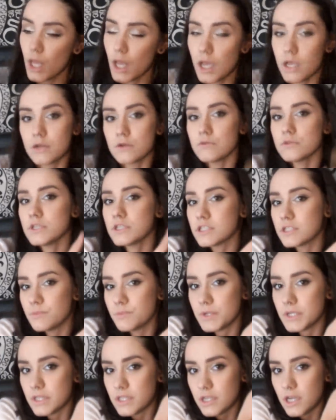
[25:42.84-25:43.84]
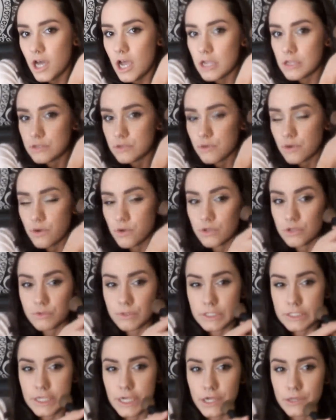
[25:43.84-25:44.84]
I don't like to bring the contour all the
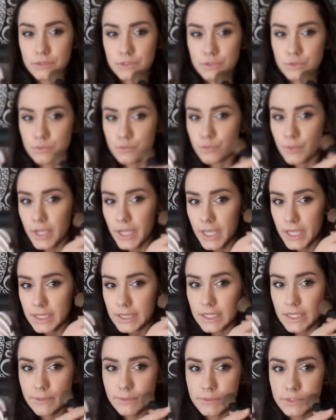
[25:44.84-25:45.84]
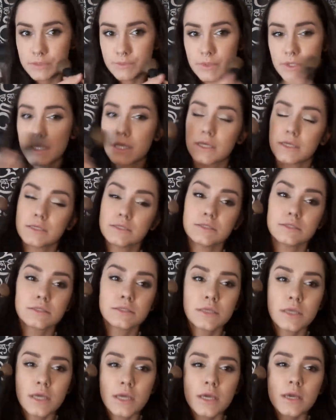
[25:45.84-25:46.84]
way down to my lips
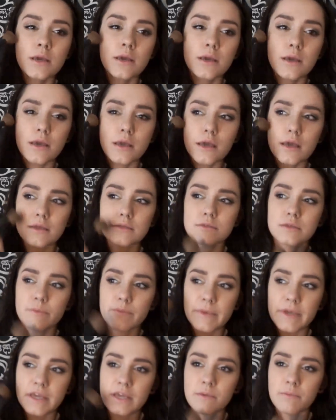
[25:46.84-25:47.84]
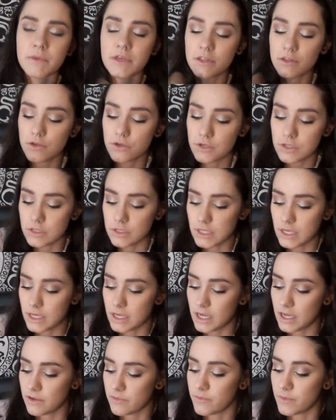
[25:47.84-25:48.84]
because it ends up making me look
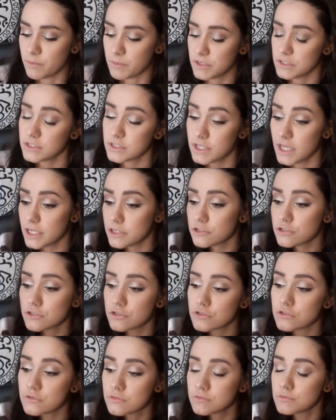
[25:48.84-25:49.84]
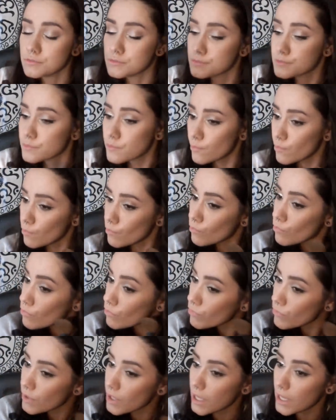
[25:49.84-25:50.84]
like I have a mustache.
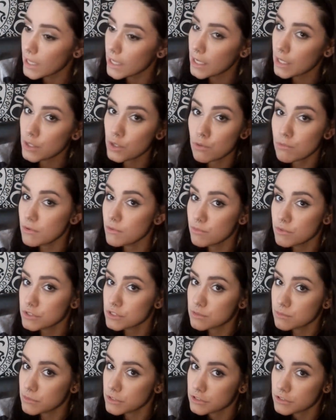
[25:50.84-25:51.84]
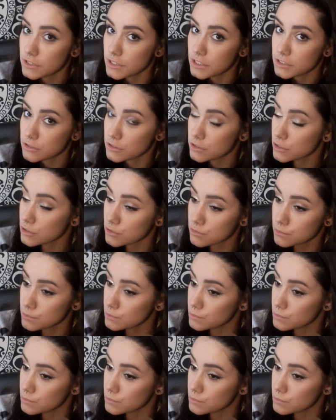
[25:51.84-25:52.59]
And no one wants a mustache, girl.